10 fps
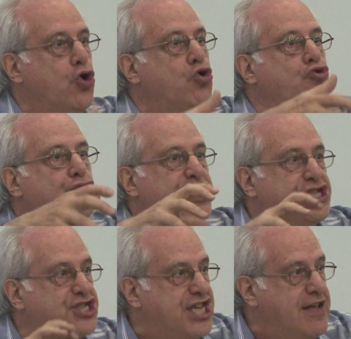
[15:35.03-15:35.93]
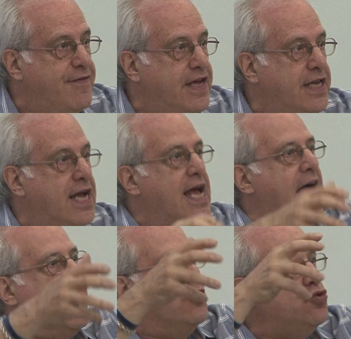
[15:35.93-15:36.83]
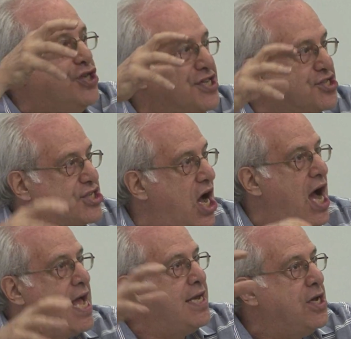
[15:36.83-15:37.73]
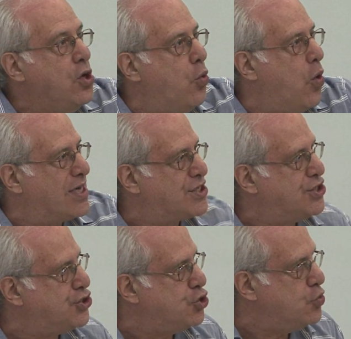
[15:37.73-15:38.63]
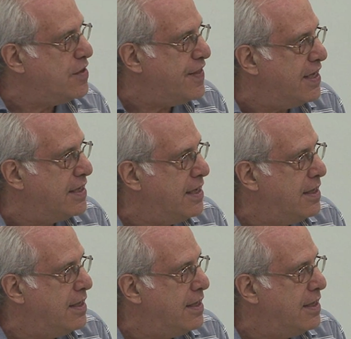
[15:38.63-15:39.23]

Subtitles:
who receive it and who decide what to do with it.